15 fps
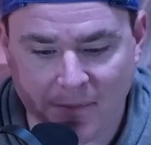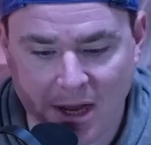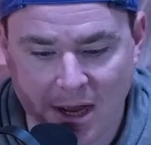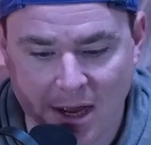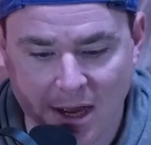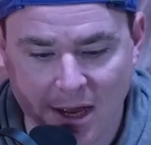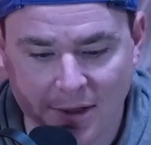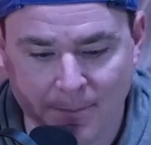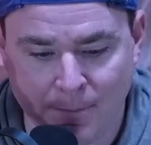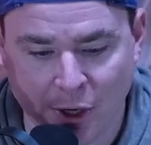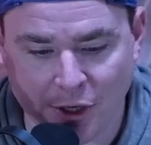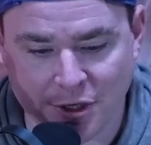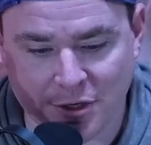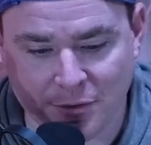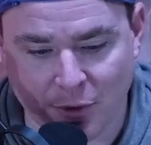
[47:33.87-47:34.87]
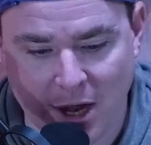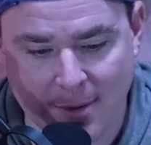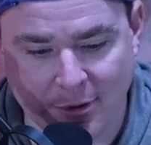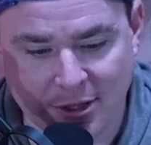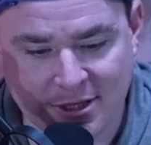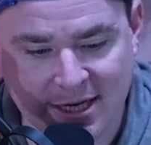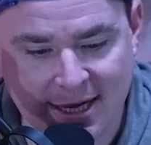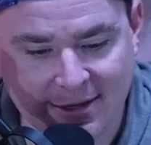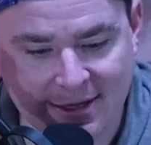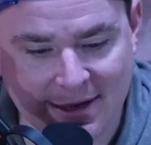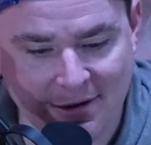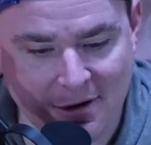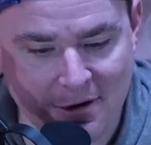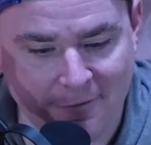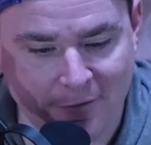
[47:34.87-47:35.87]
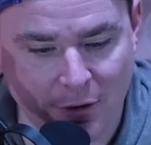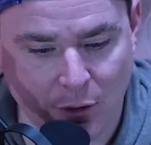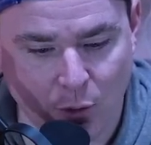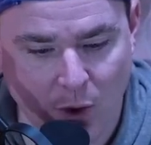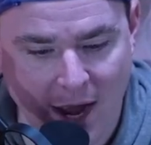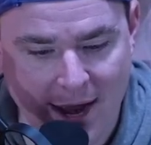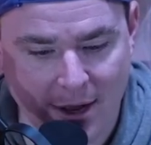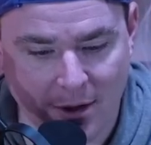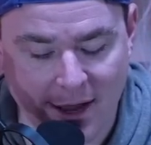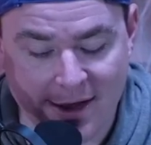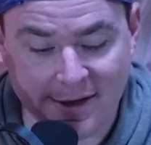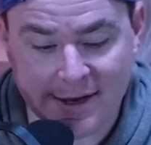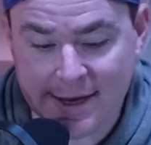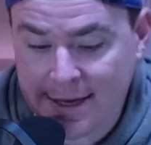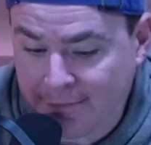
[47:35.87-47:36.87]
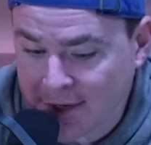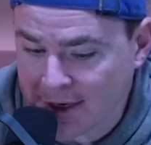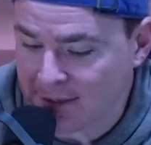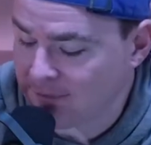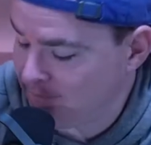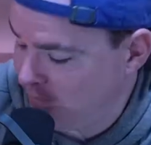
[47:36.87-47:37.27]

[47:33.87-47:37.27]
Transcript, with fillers: Uh, the Persians were able to take the area for a while and even,